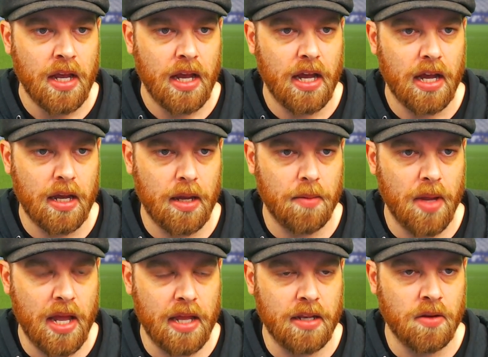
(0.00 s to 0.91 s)

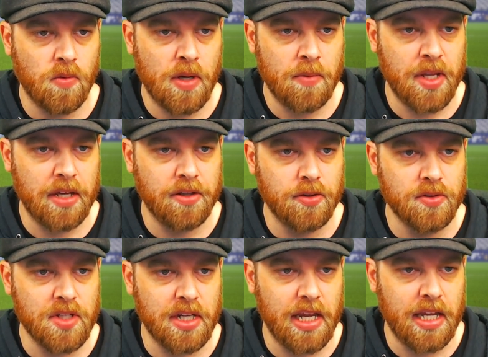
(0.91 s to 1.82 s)
And the one we are
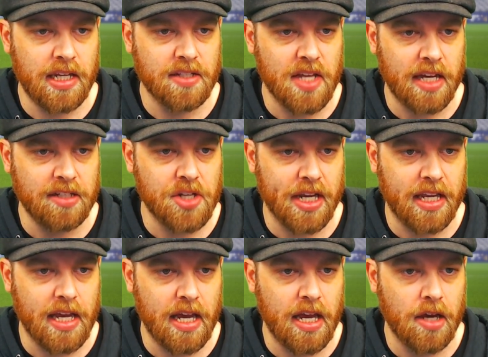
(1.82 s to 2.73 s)
using is
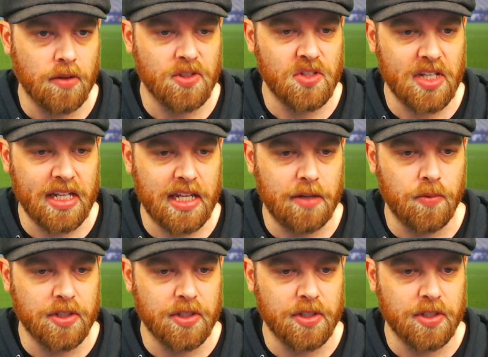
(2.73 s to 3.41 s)
HJK Helsinki,